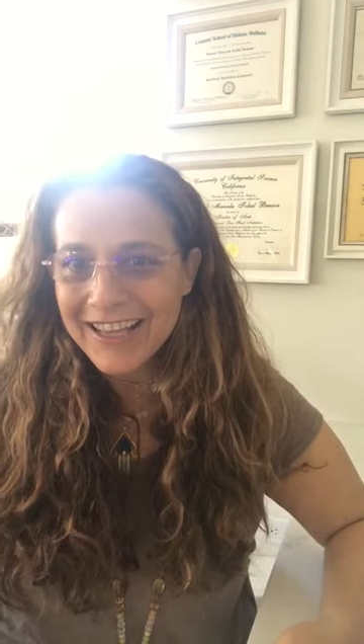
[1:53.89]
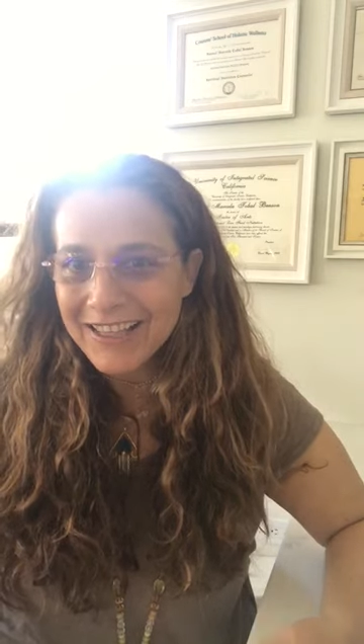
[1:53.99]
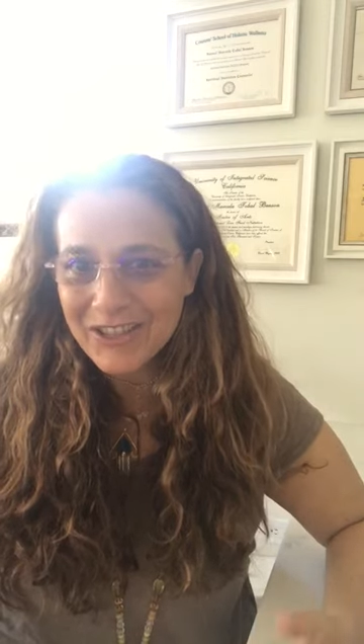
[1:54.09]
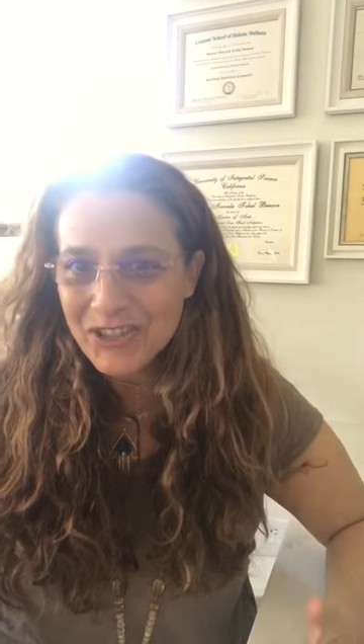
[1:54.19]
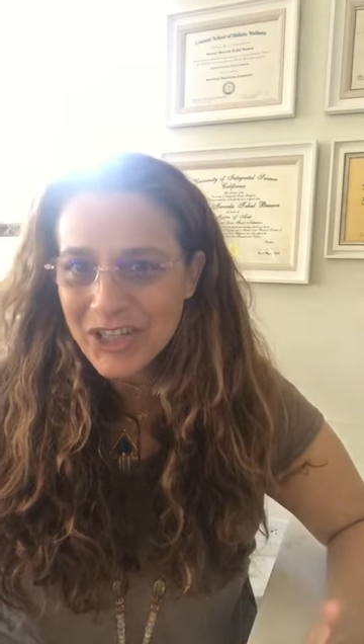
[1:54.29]

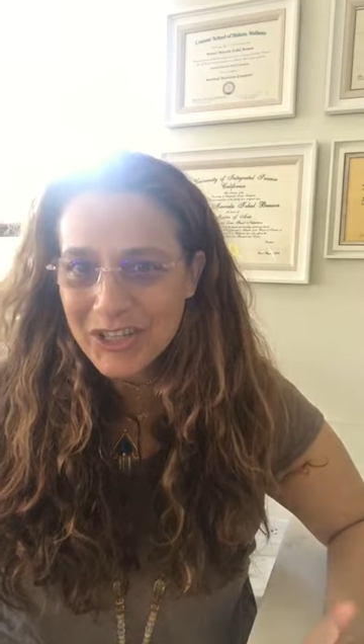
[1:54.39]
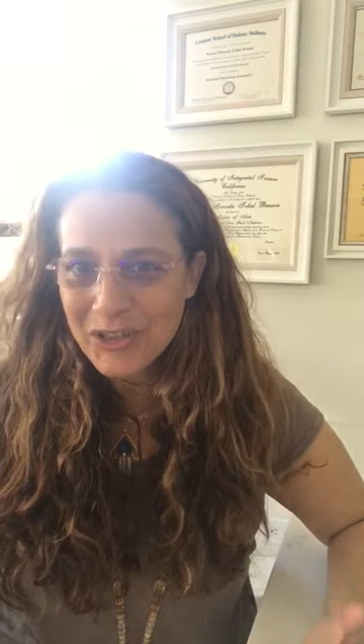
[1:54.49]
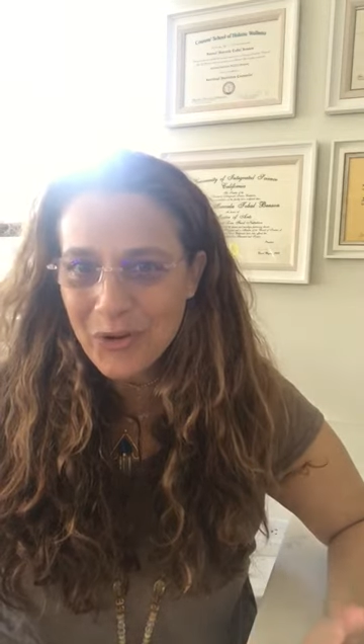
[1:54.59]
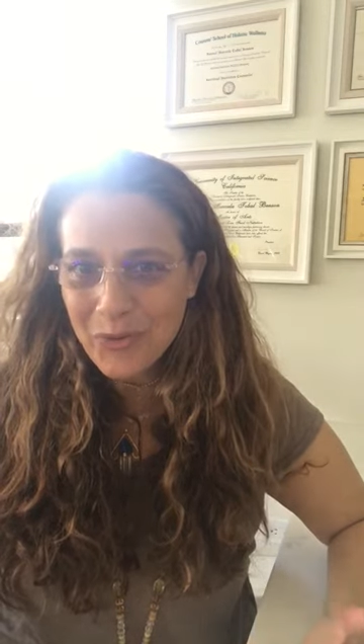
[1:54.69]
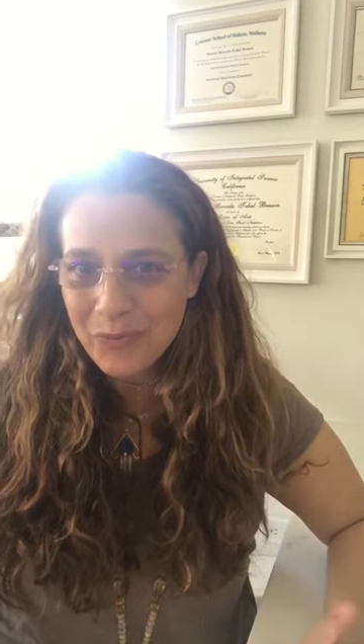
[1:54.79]
it's just
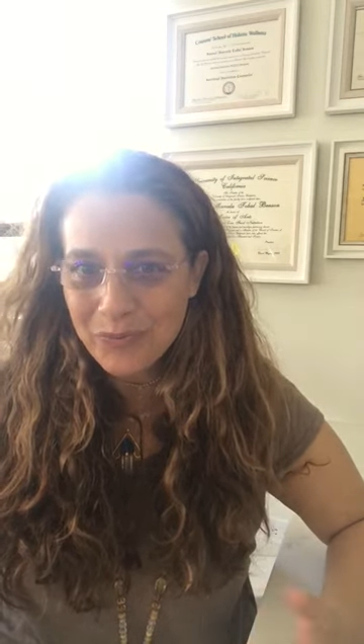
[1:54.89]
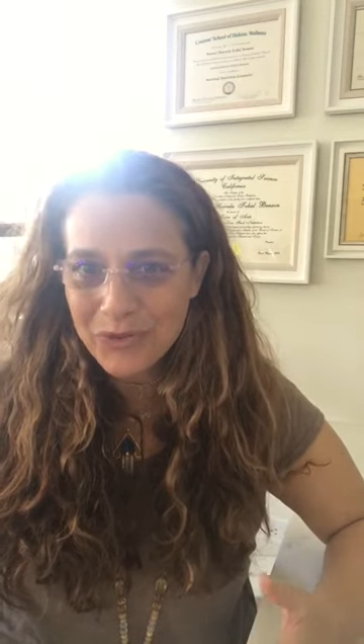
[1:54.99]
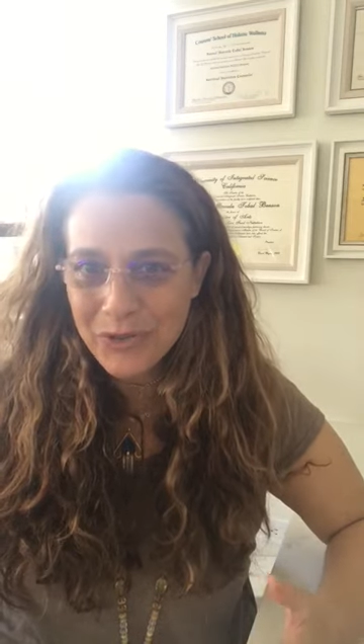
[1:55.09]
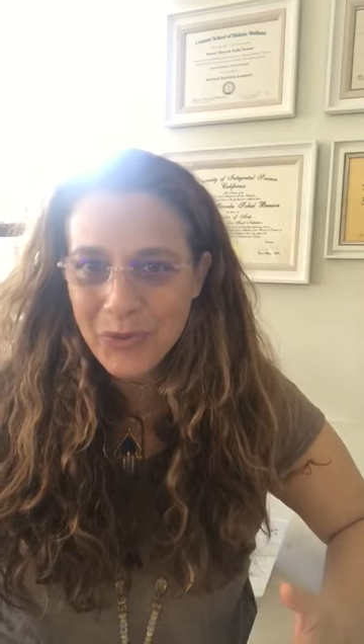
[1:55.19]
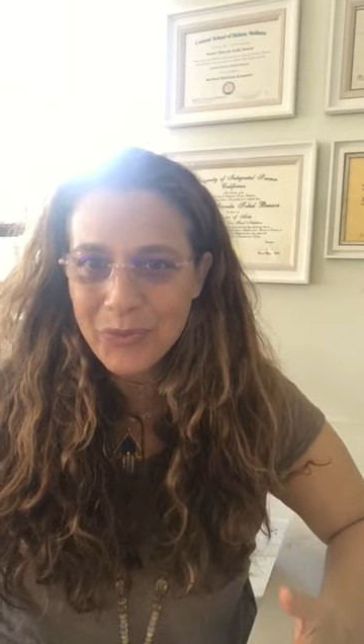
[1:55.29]
so
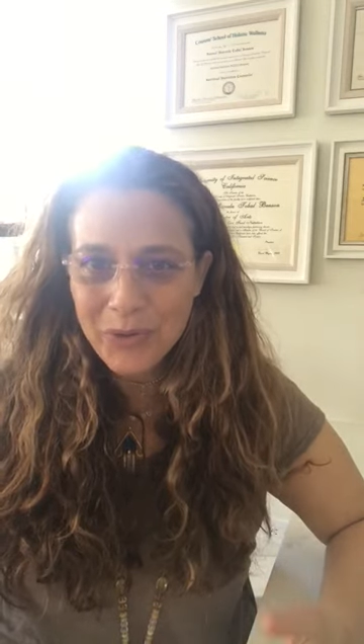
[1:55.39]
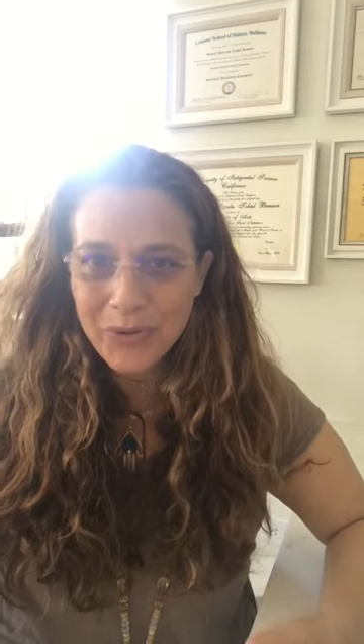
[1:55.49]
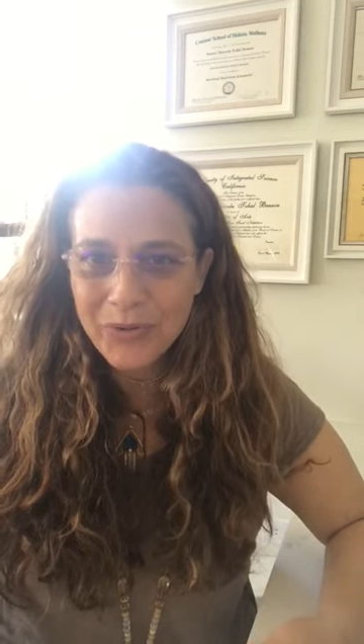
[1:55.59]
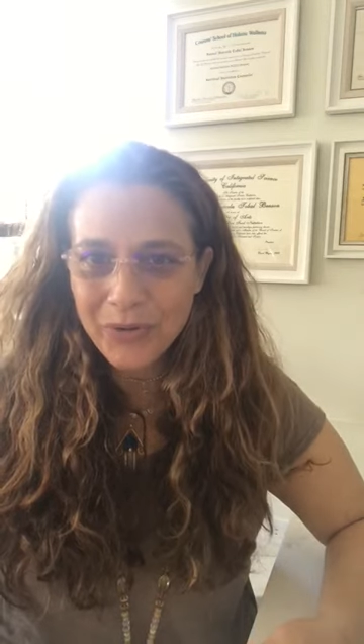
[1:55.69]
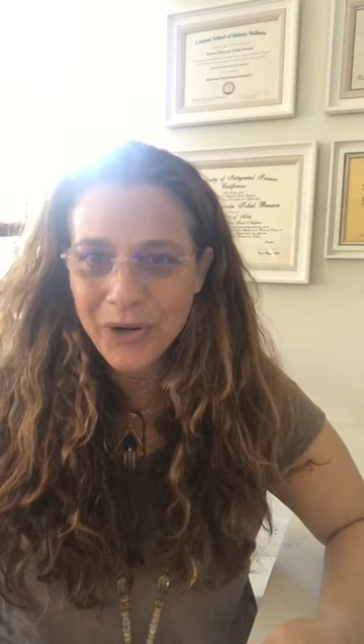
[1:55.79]
beautiful.